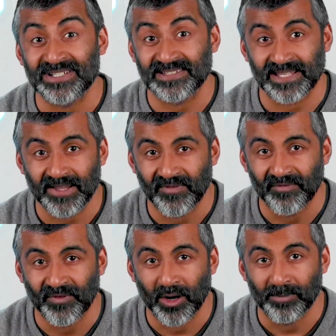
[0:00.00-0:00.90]
safe
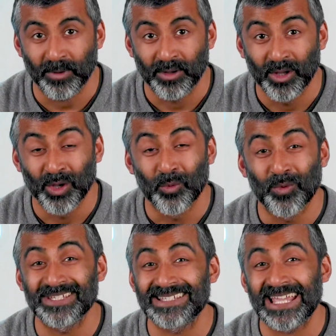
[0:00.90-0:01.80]
environment,
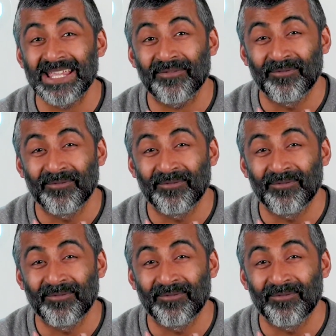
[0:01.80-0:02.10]
which is a